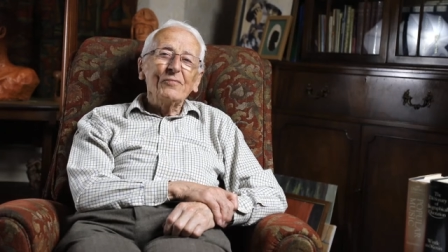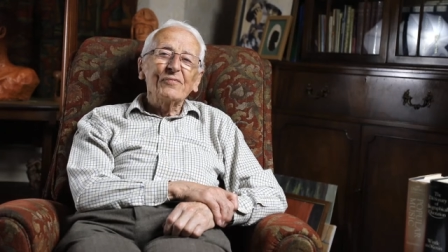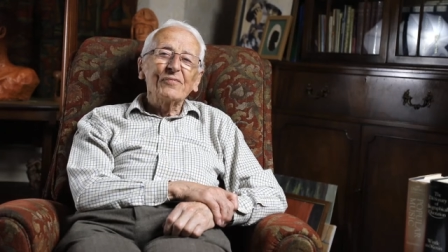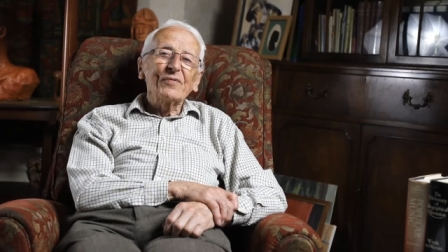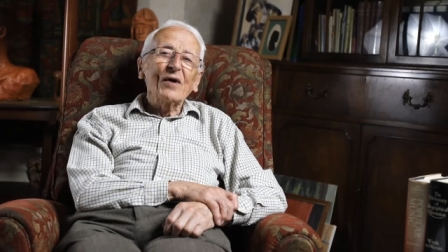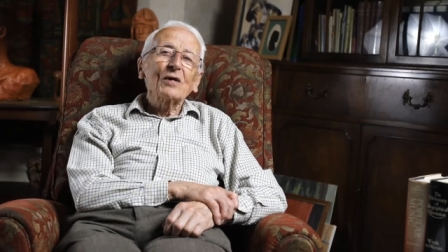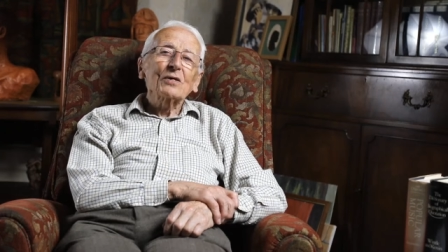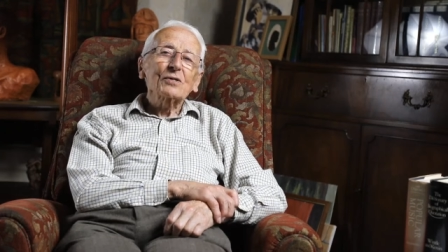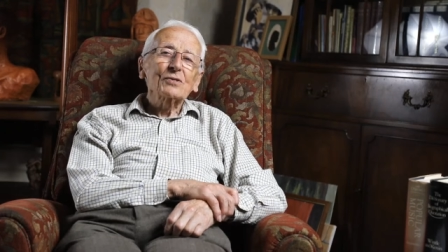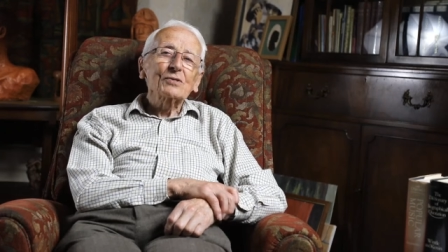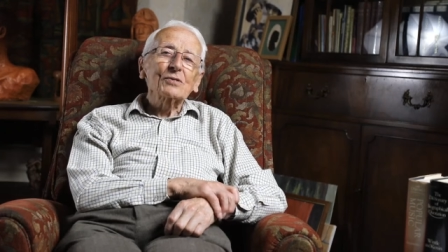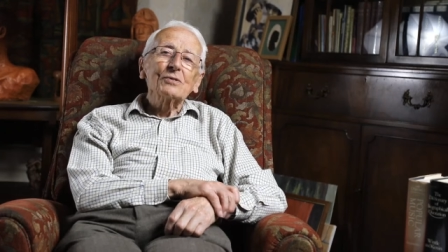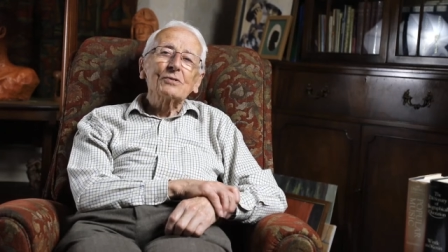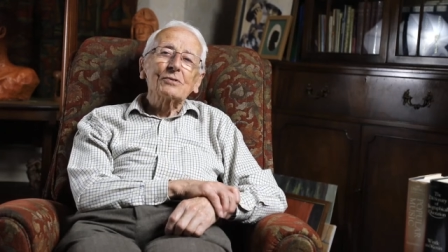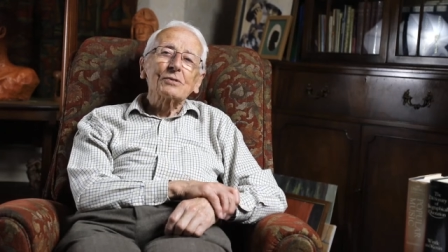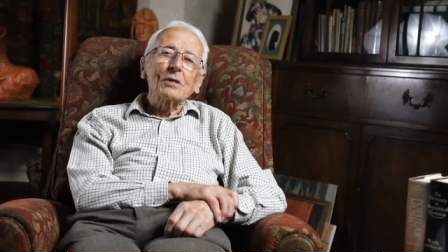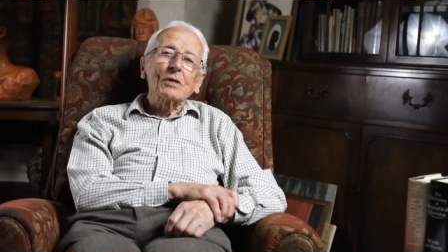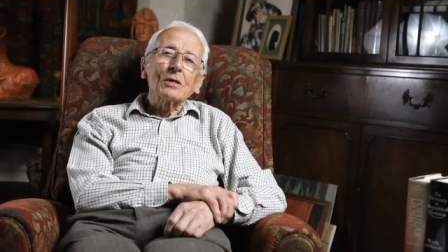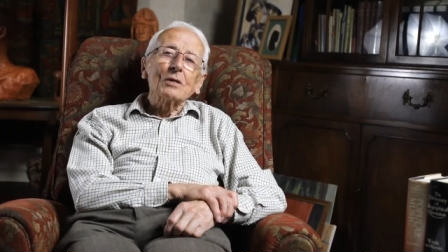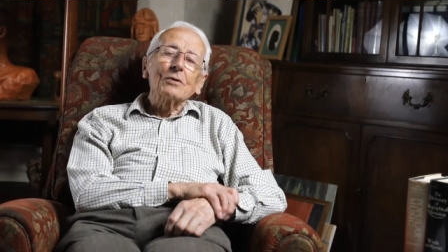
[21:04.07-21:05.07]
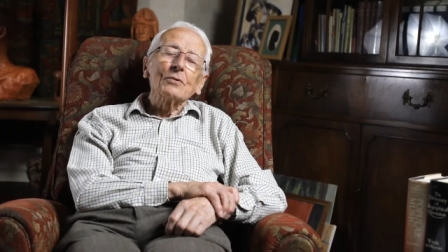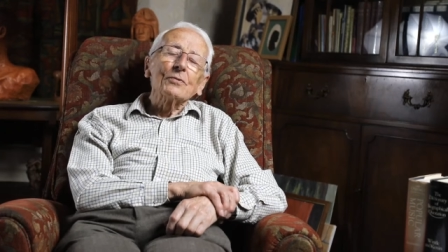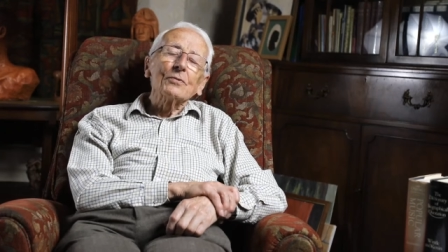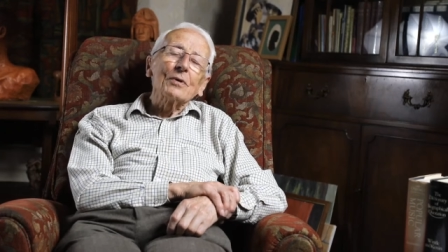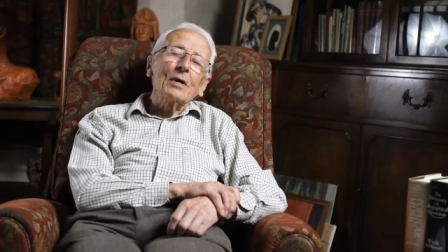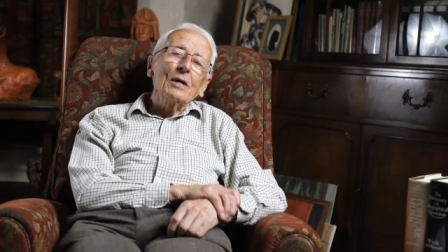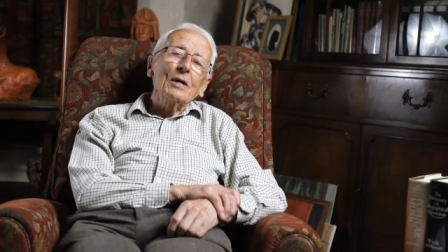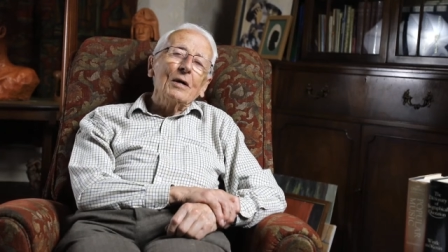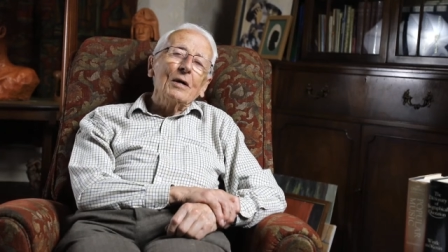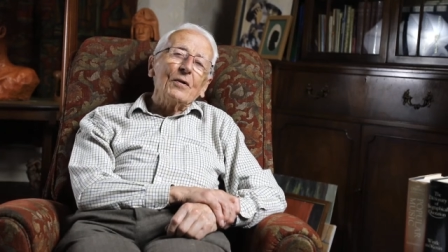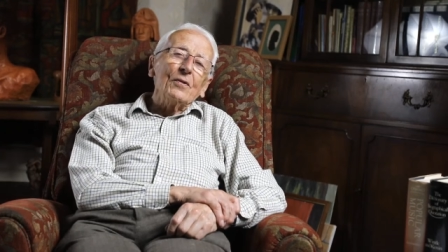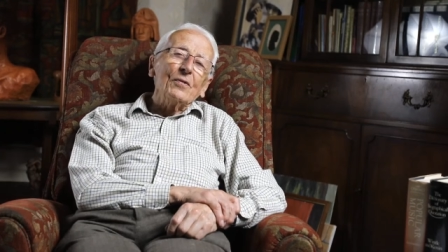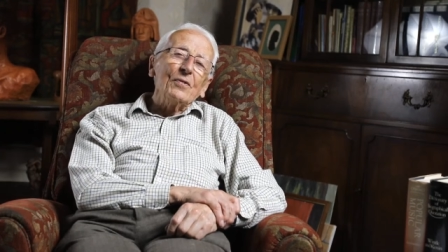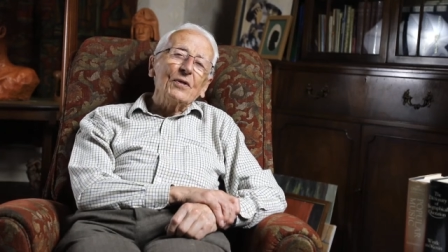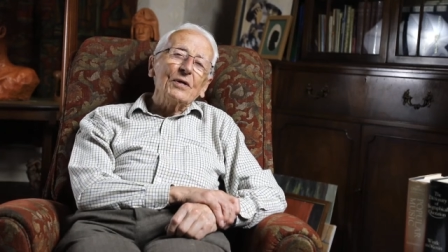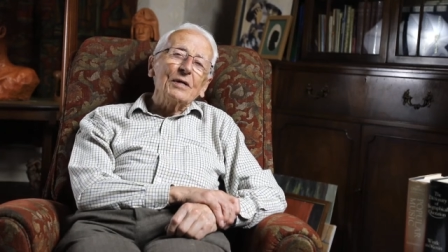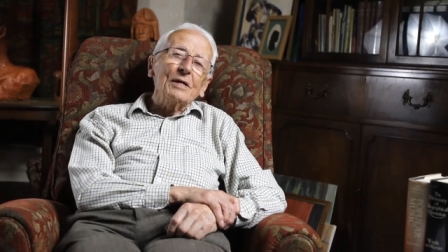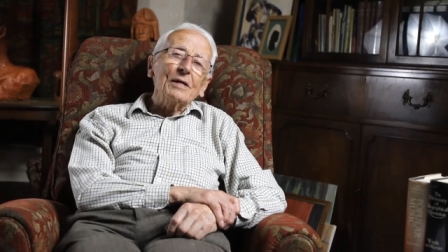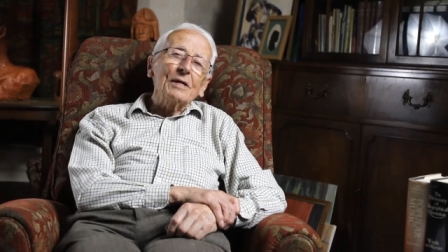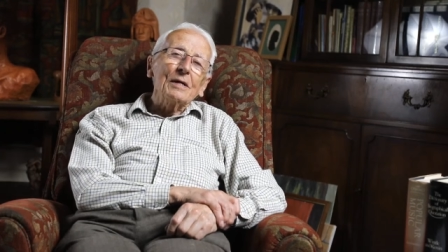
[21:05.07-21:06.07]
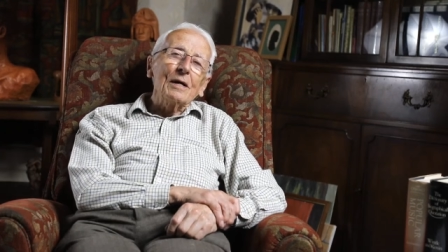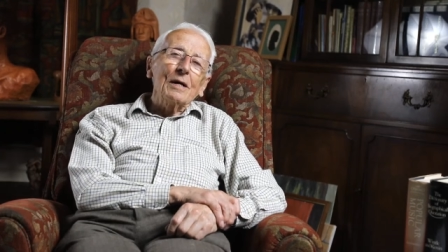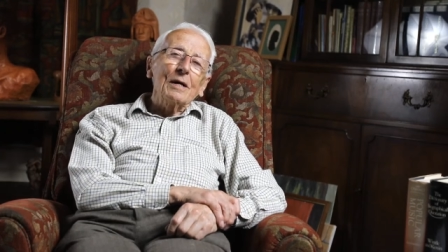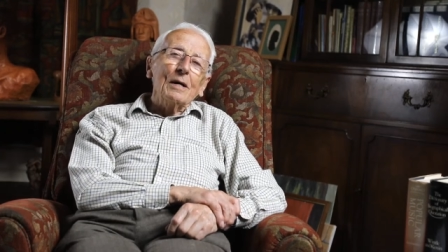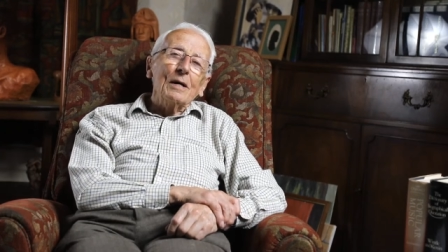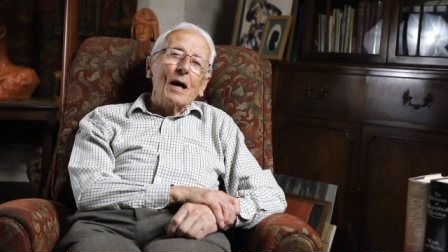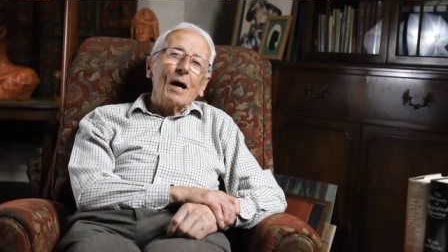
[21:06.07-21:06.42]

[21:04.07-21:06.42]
fastened on the